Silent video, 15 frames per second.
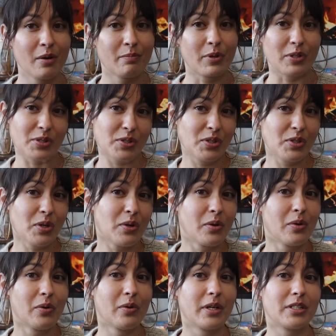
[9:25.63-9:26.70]

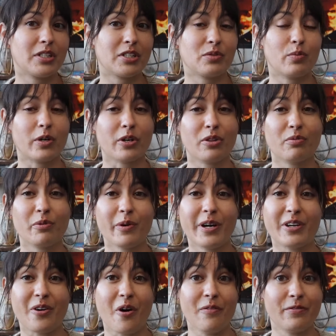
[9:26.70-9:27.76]
pursue and just work through it
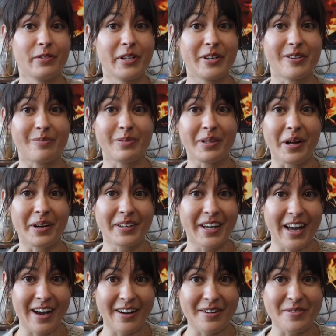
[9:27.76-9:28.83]
and hopefully it'll block
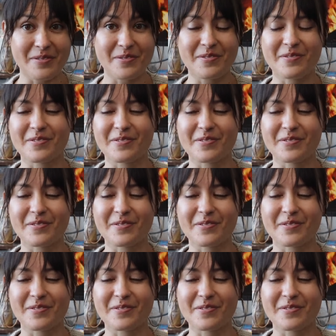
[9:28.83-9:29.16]
out,